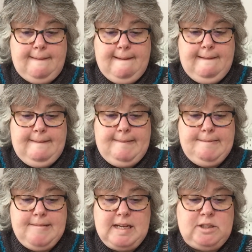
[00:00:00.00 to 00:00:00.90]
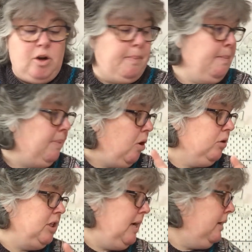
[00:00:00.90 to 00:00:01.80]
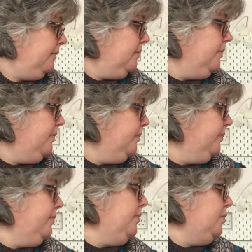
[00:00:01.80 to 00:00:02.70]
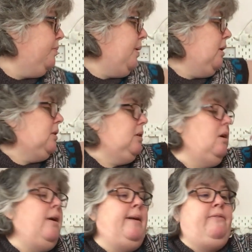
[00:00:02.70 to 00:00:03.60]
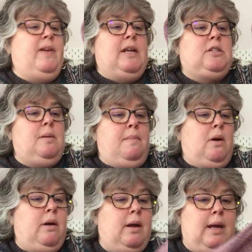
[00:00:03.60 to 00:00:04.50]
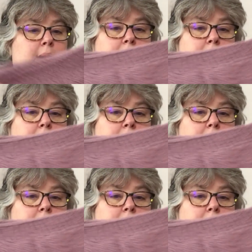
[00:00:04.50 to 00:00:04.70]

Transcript: It's not been blocked yet, but I finished my